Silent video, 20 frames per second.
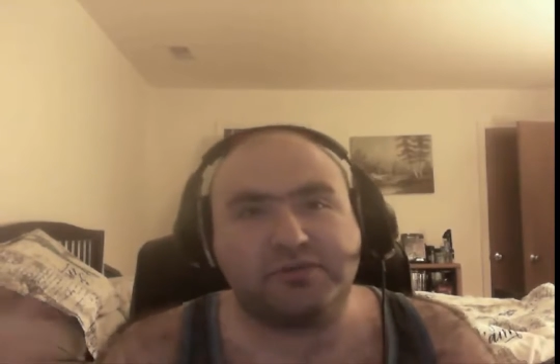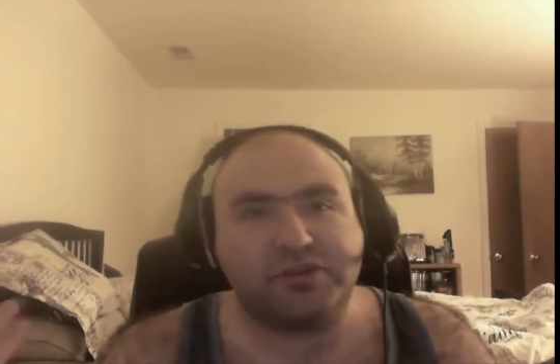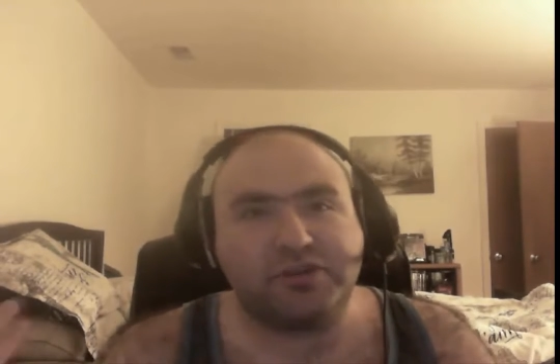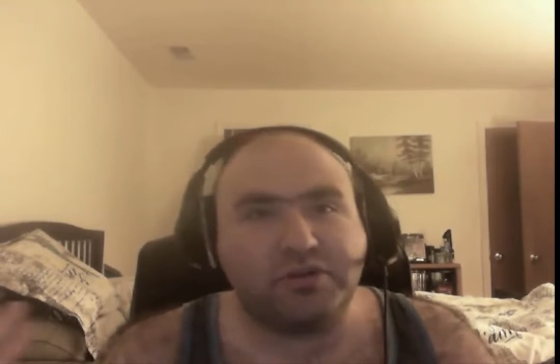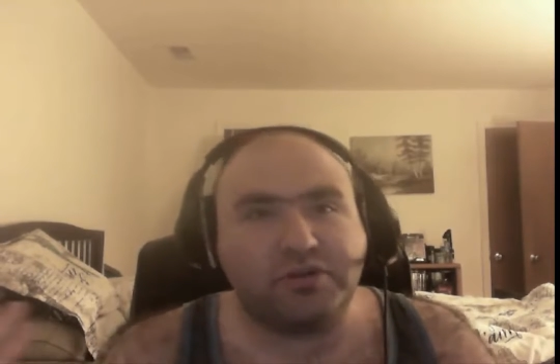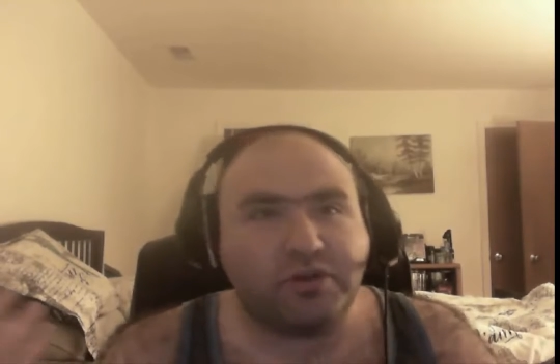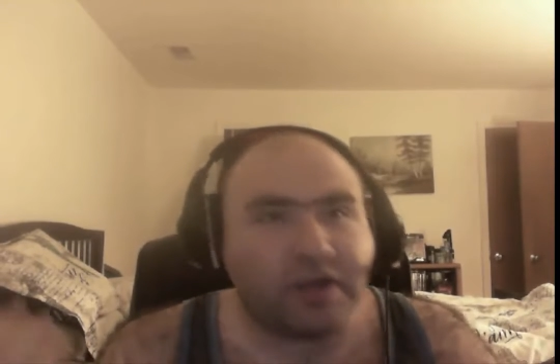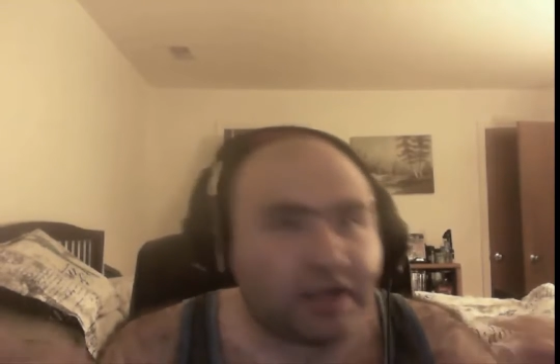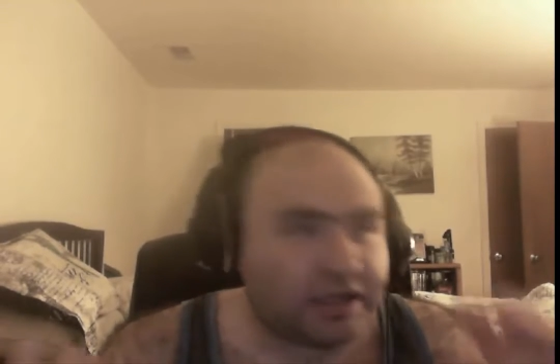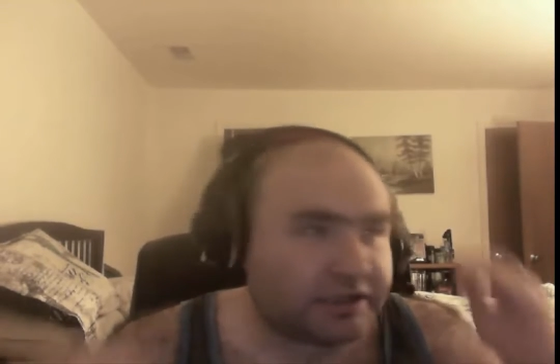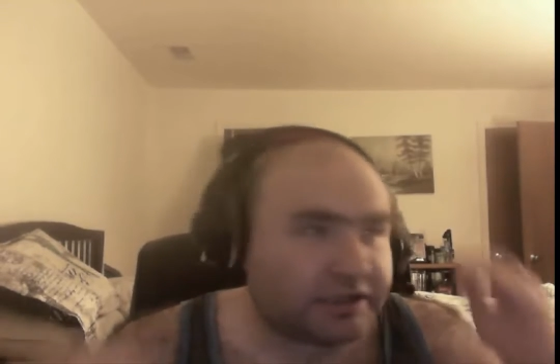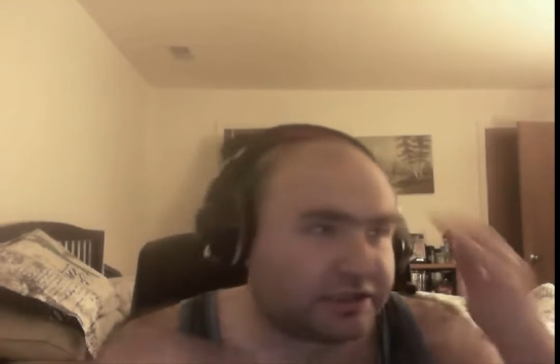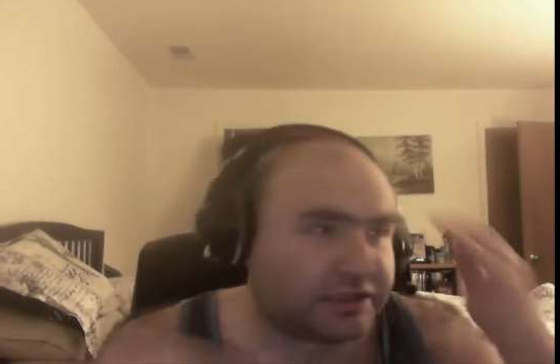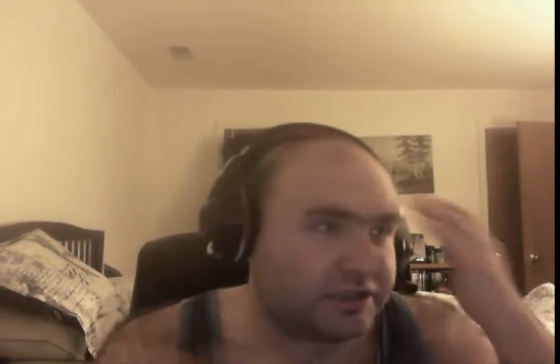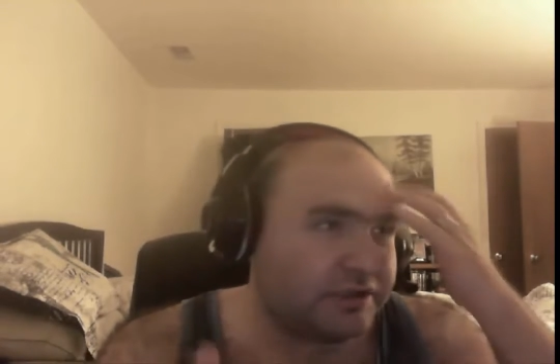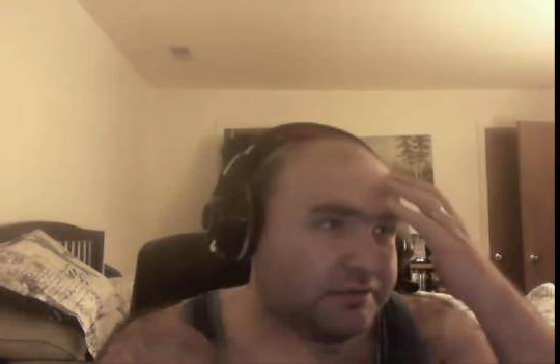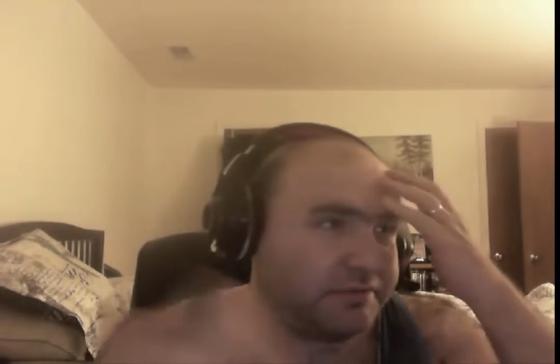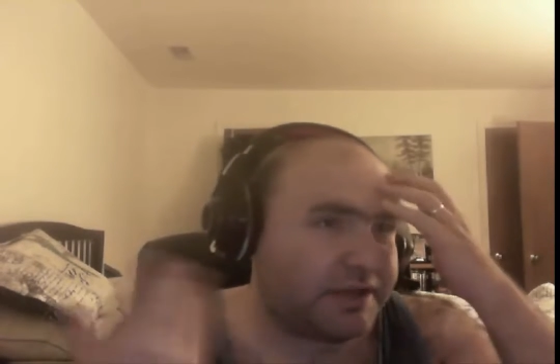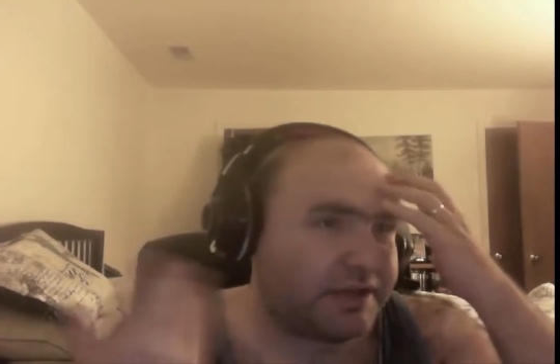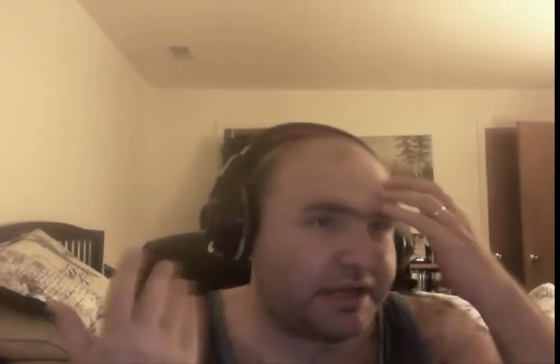so
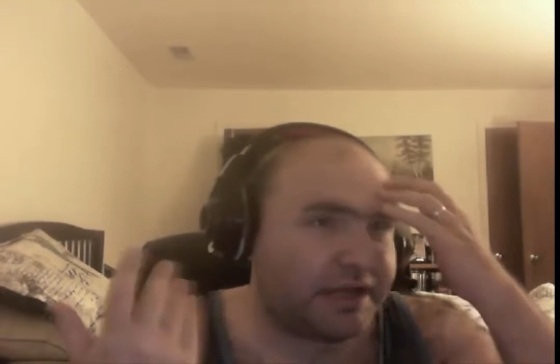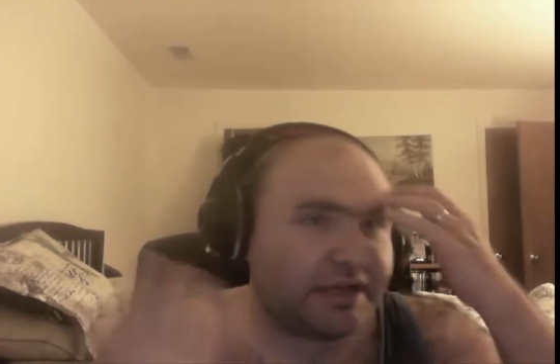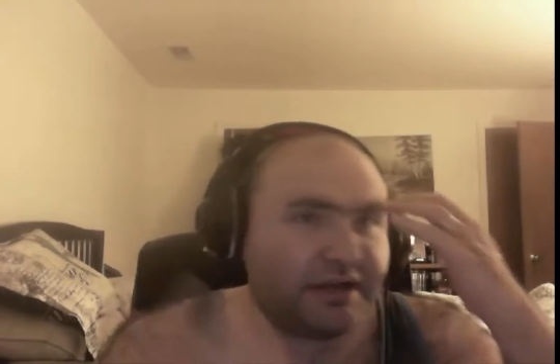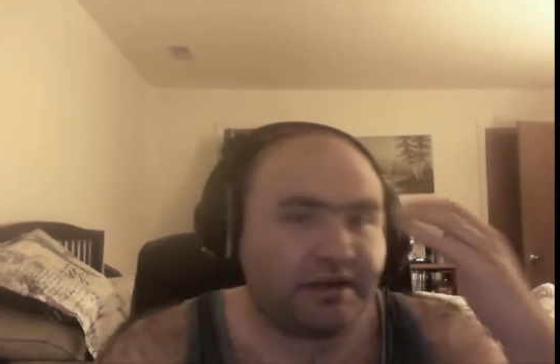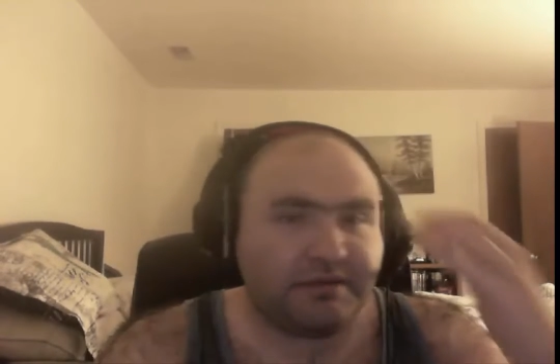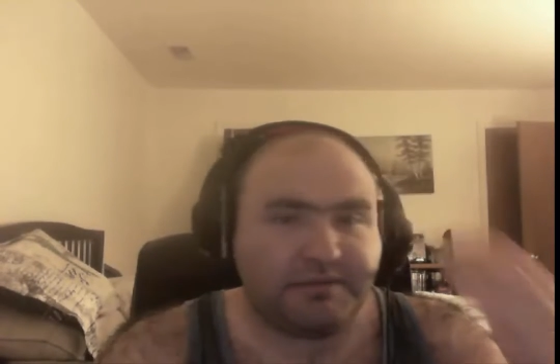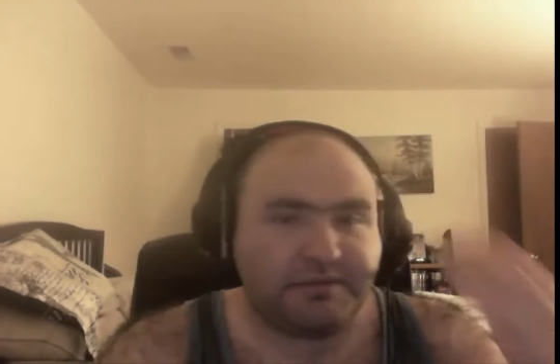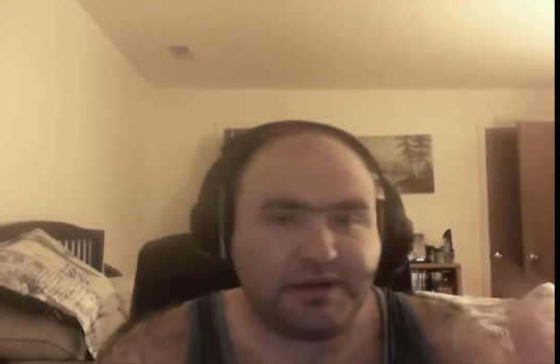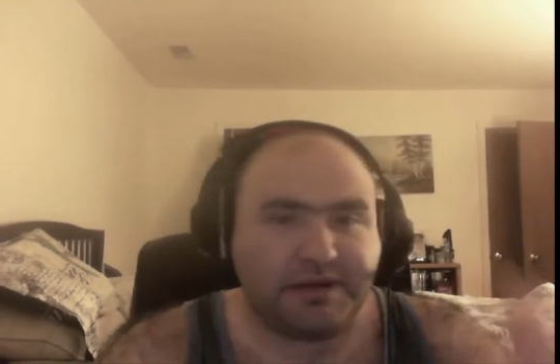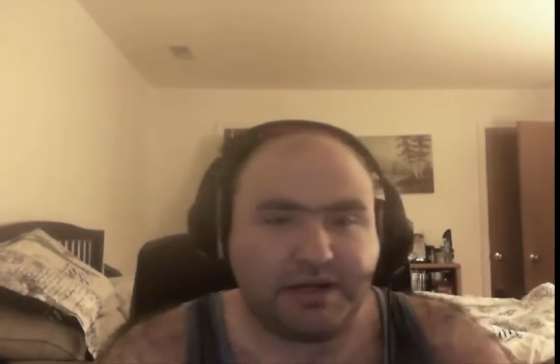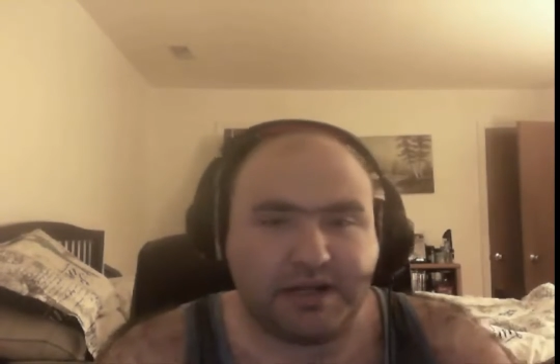awesome. Like, oh my